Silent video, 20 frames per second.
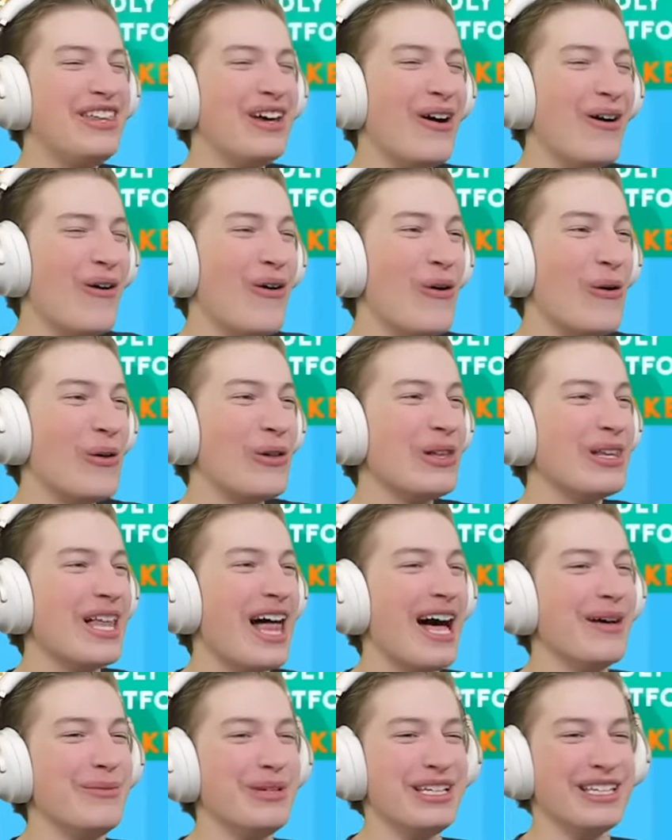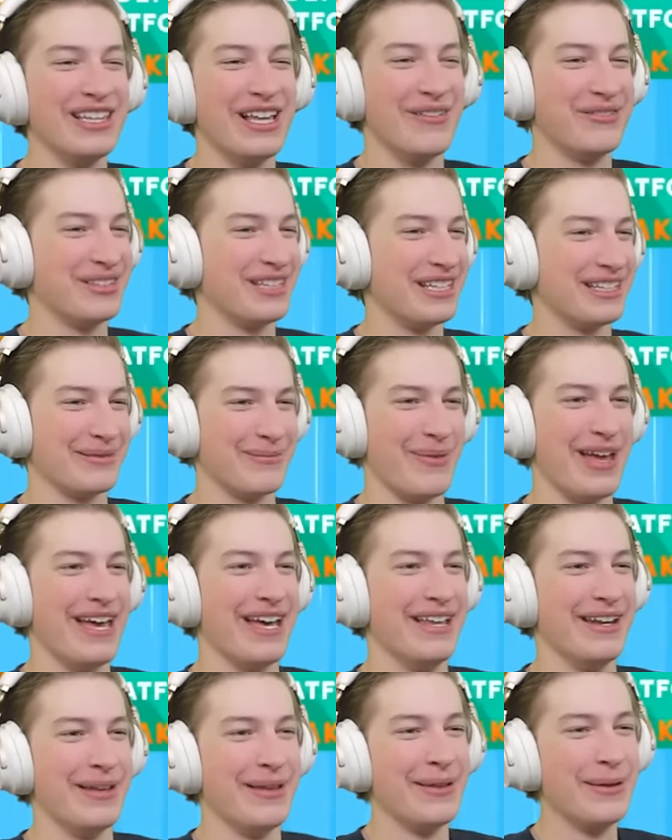the whole lobby loves this
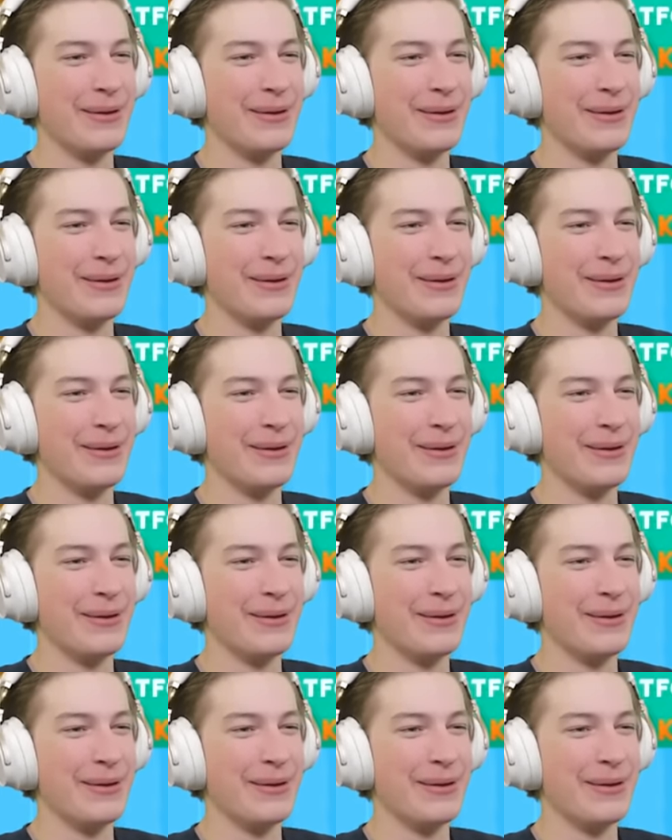man.